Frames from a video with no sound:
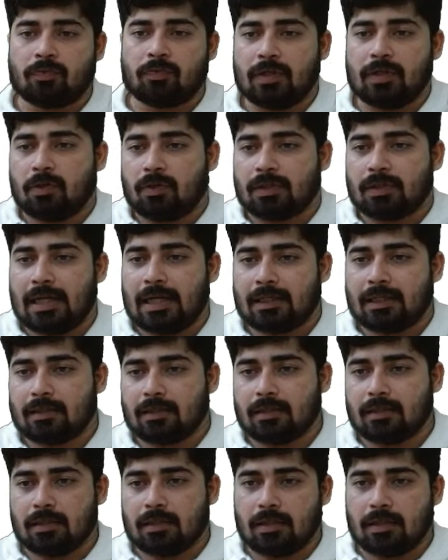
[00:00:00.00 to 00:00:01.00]
we know
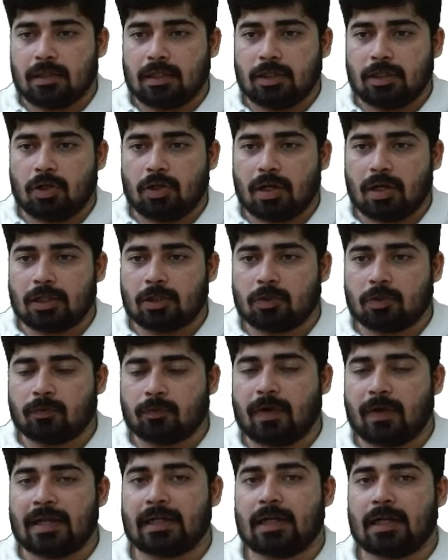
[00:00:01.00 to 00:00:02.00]
that in order to
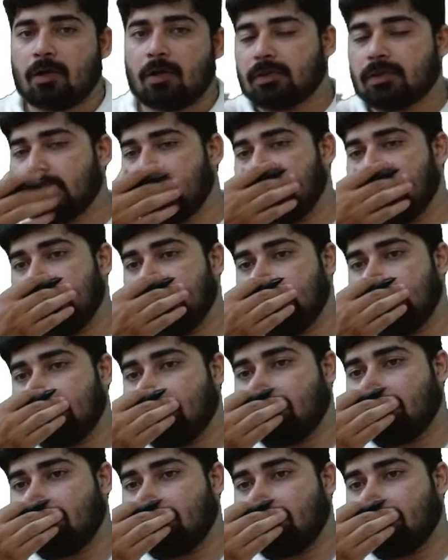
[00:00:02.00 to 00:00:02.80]
find out the